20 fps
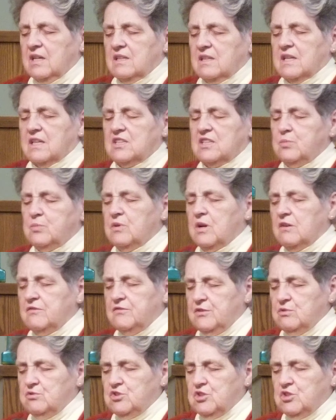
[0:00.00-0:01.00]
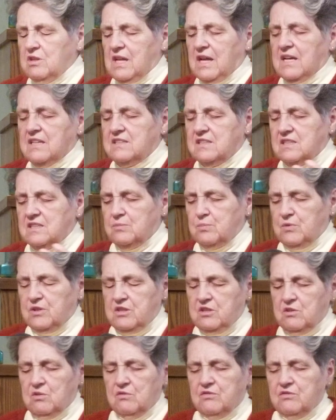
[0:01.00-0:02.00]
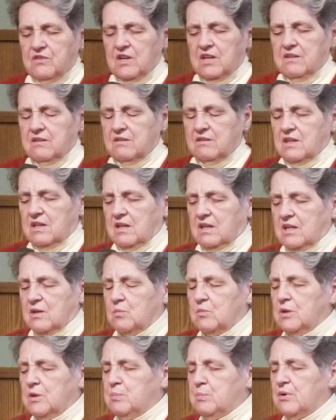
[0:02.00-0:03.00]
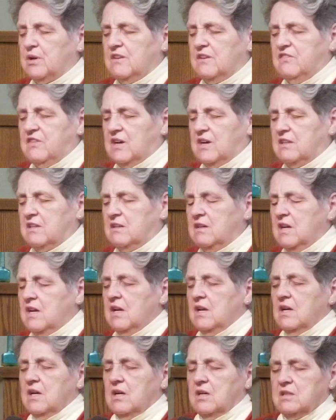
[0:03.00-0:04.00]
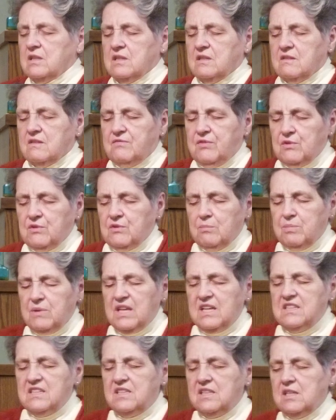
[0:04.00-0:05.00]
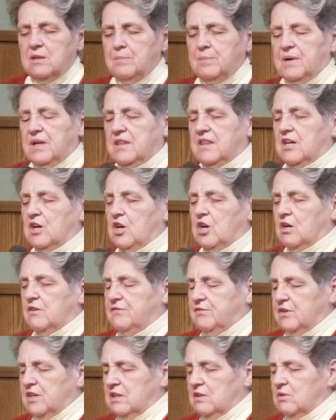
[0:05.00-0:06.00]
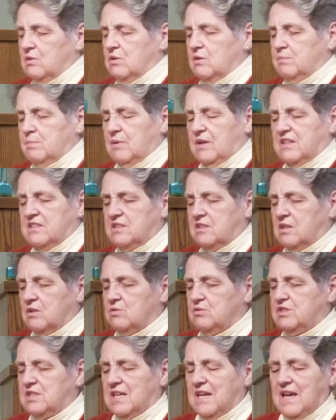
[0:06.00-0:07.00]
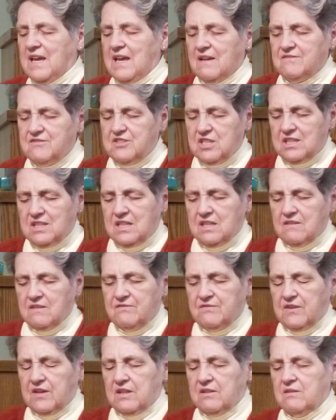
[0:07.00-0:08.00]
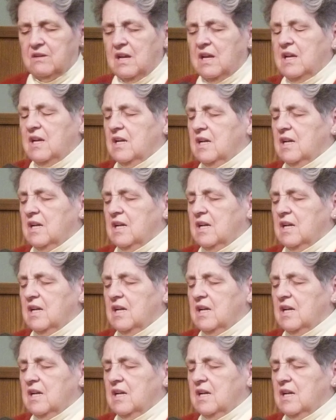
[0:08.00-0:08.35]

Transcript: That's where our future lies is with you, Father God. And we pray, Father, for a blessing upon the offering, Lord. Bless those that have to give, Father.